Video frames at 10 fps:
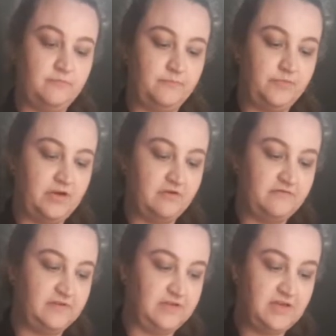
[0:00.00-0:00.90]
break off
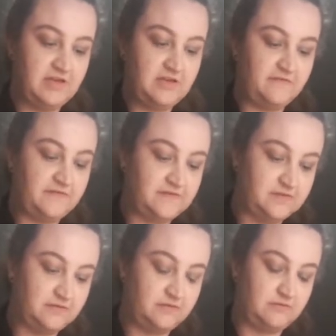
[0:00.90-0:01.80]
the leaves
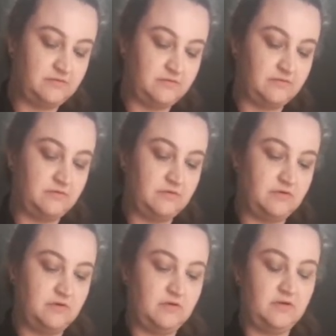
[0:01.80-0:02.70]

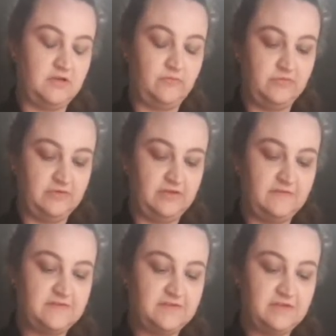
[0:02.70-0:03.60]
and put the
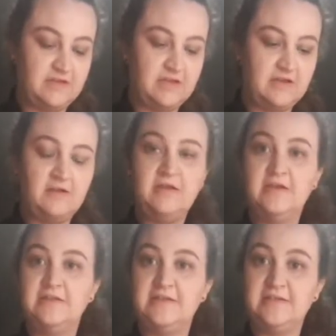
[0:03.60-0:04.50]
leaves in there.
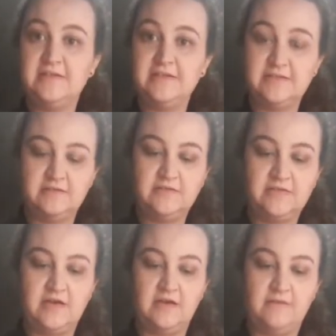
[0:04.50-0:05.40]
This isn't
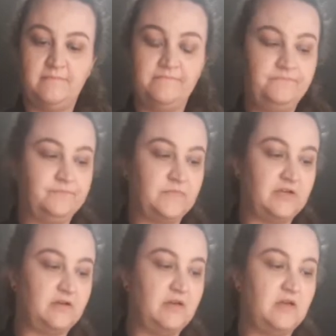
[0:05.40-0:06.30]

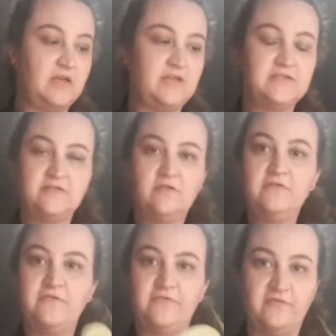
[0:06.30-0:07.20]
it's not
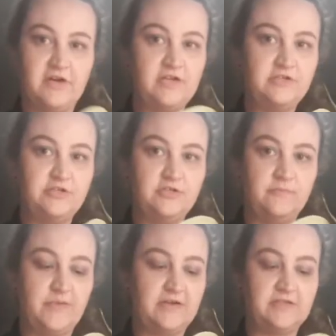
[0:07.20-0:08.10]
fresh,
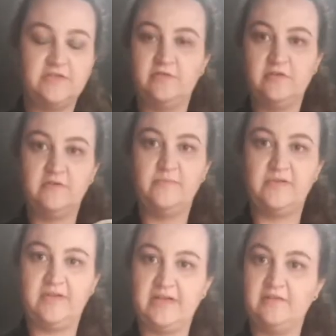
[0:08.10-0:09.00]
but it's not
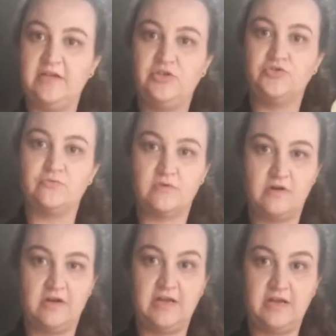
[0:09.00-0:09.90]
completely
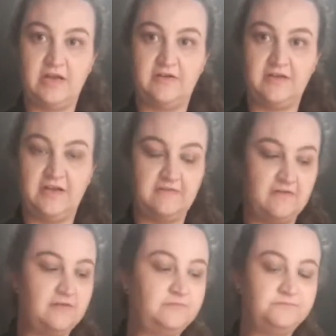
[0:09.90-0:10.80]
dried out
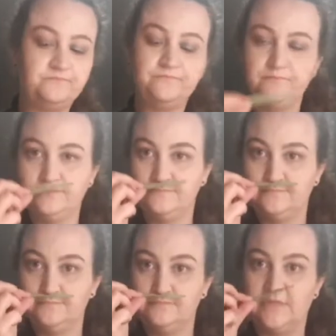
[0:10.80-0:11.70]
either.
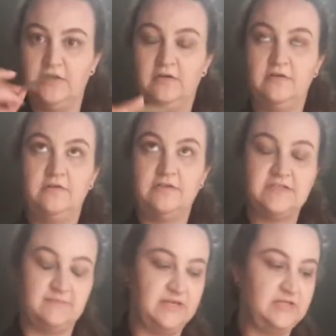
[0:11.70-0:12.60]
Oh,
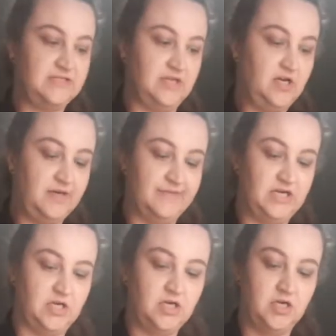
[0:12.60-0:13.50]
smells
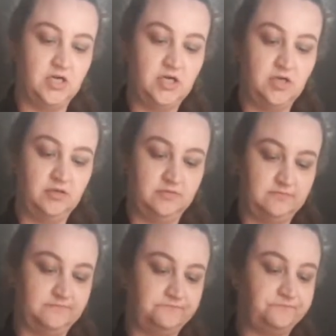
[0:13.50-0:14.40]
yummy.
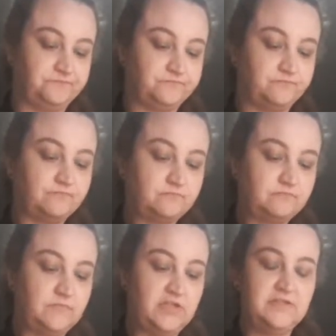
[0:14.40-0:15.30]

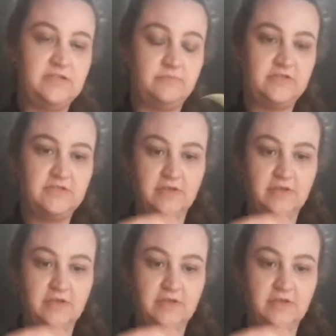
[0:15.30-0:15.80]
So I'm just